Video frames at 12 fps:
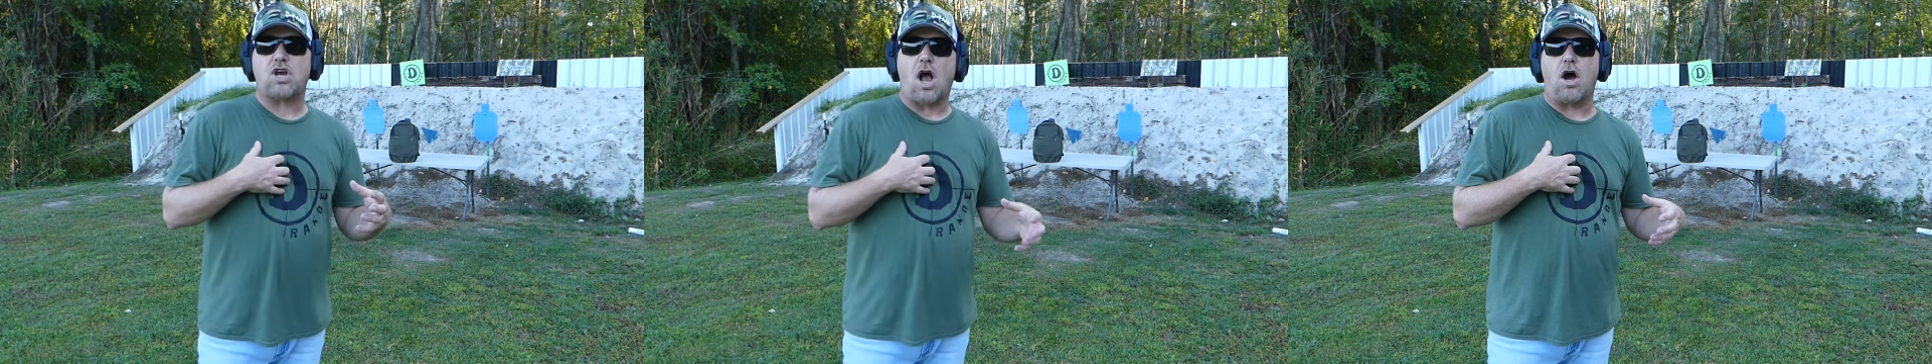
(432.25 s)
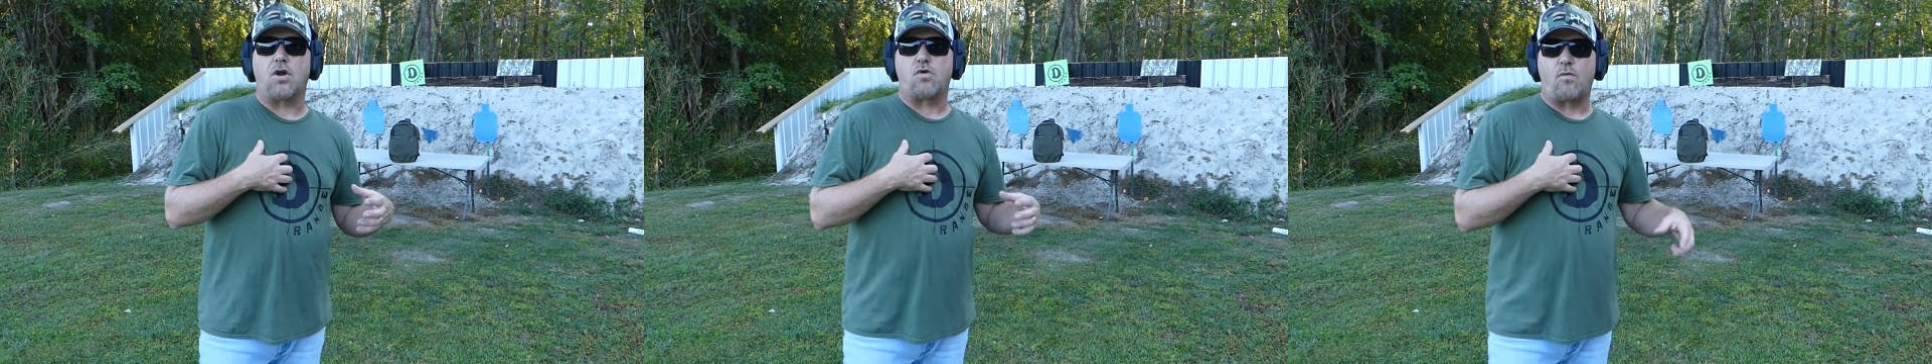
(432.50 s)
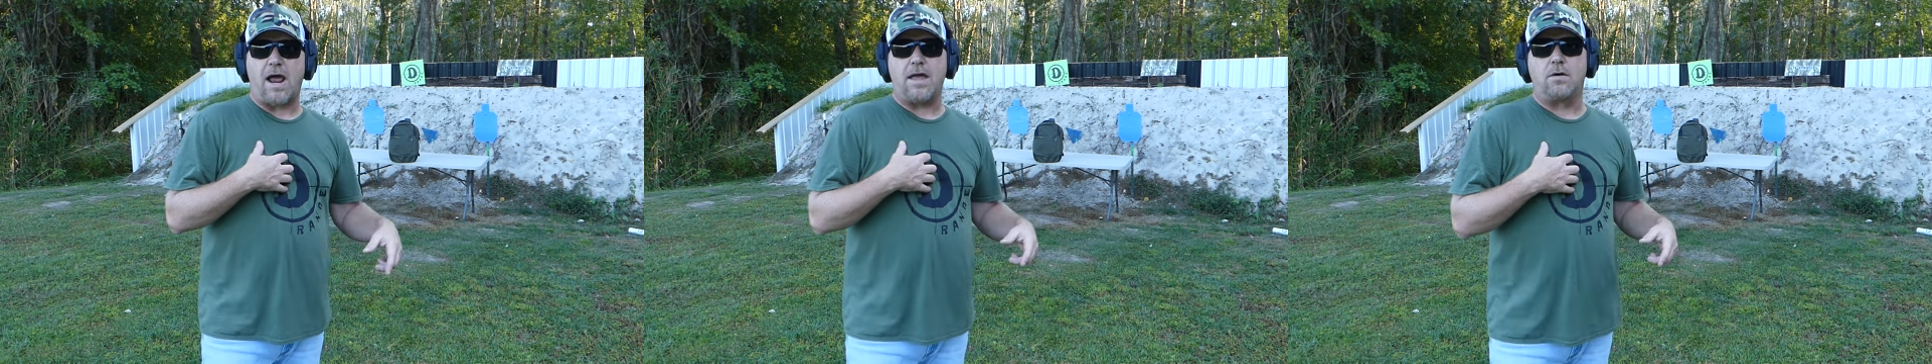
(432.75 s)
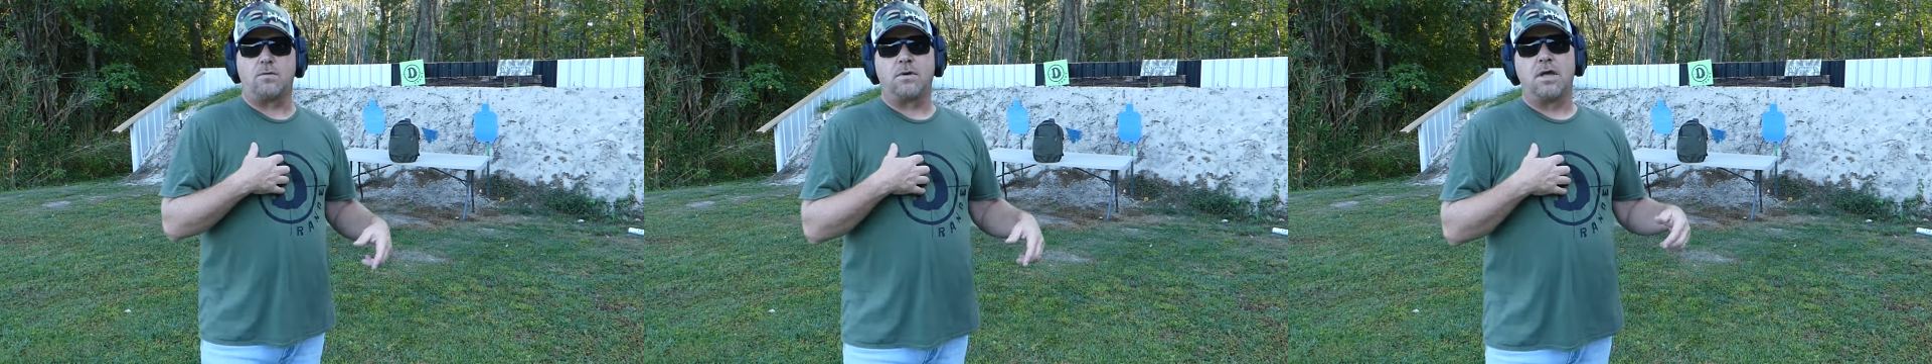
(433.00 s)
hotter
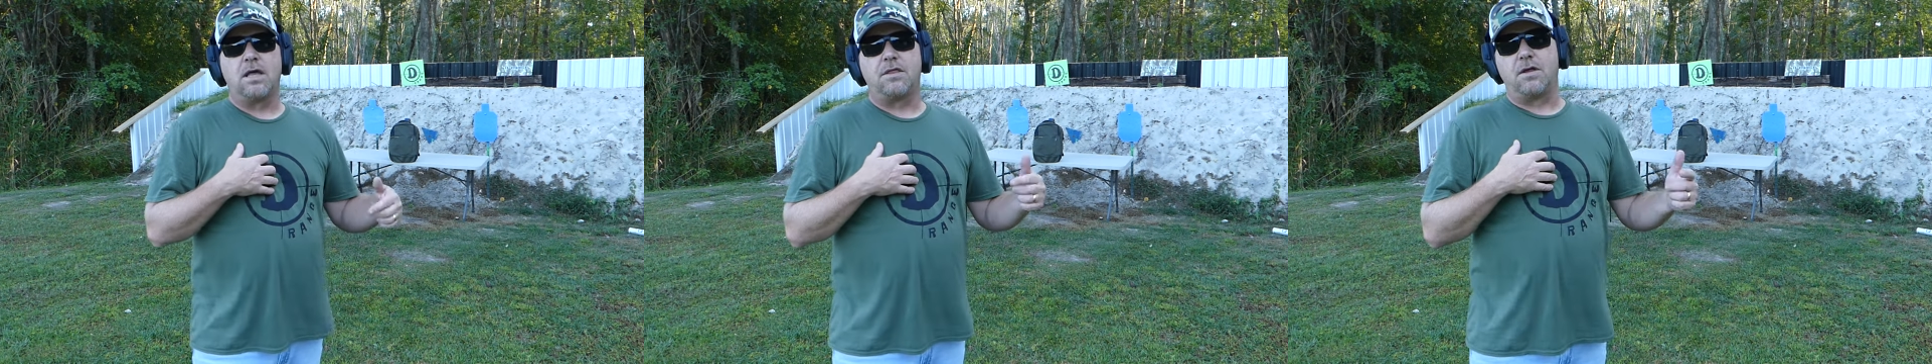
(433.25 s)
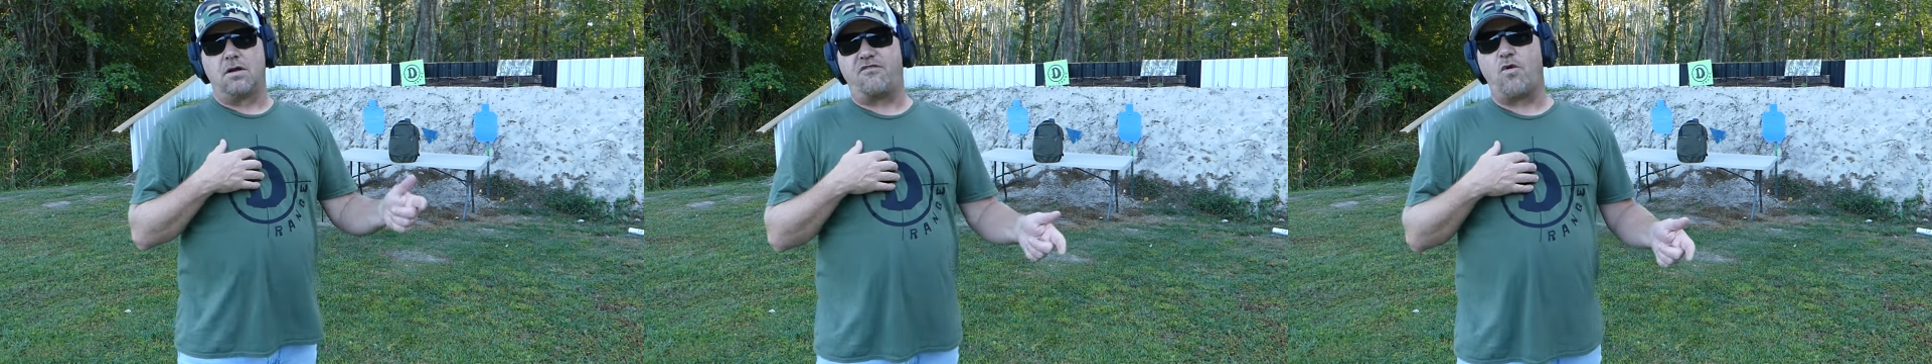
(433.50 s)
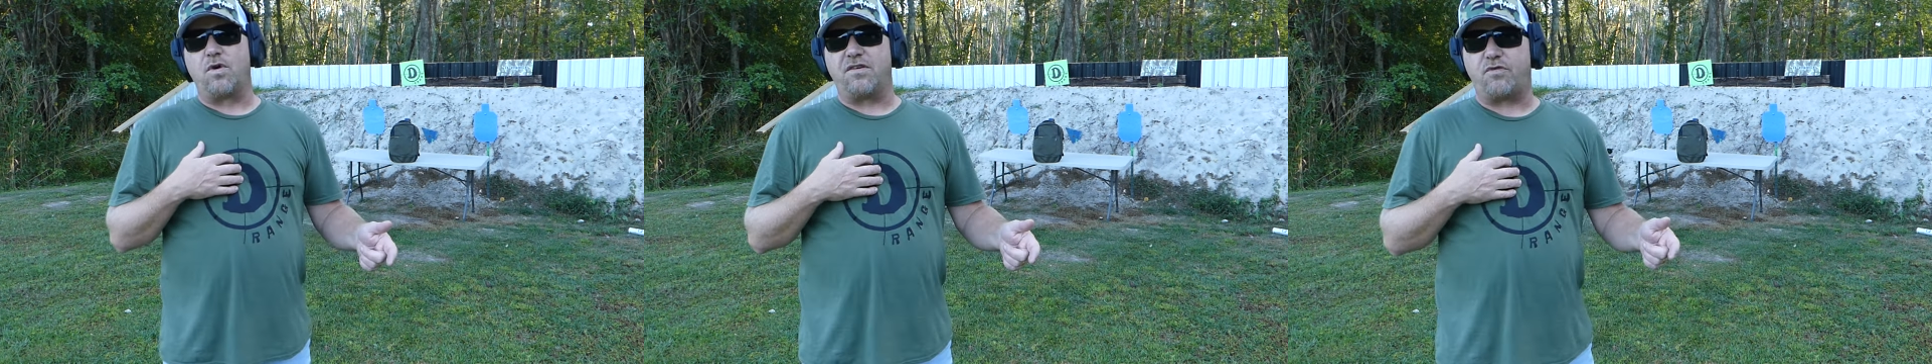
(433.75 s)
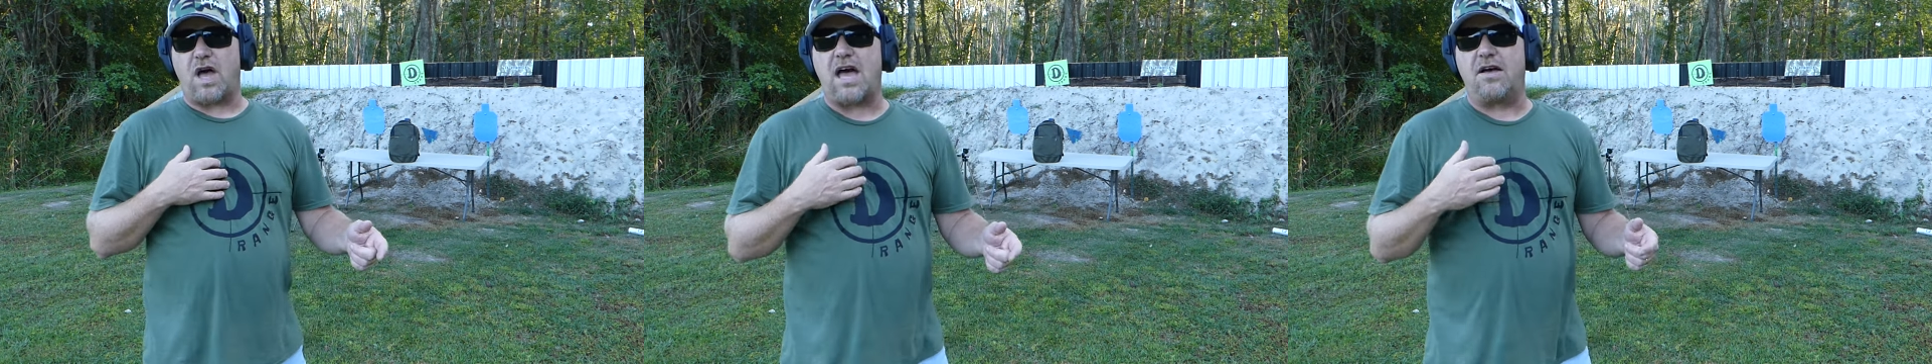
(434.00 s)
round than a
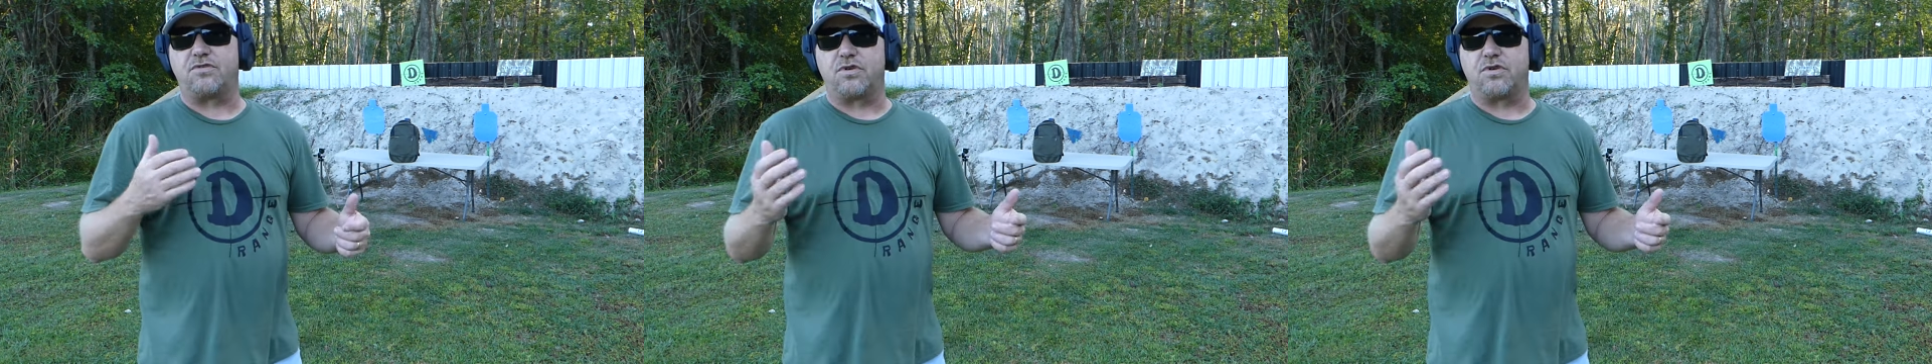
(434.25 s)
45,